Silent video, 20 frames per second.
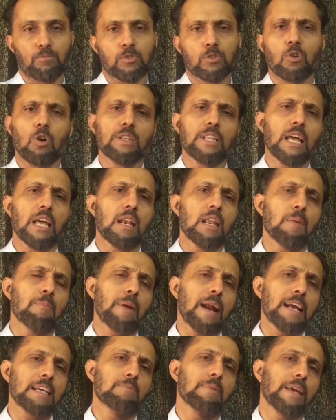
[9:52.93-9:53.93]
So then the
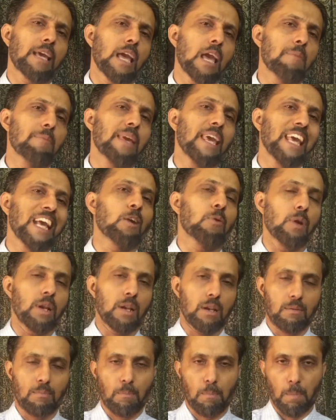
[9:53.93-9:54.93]
price became
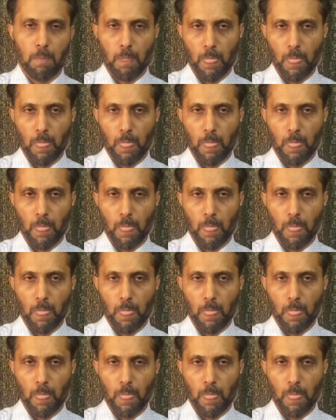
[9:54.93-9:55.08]
equal.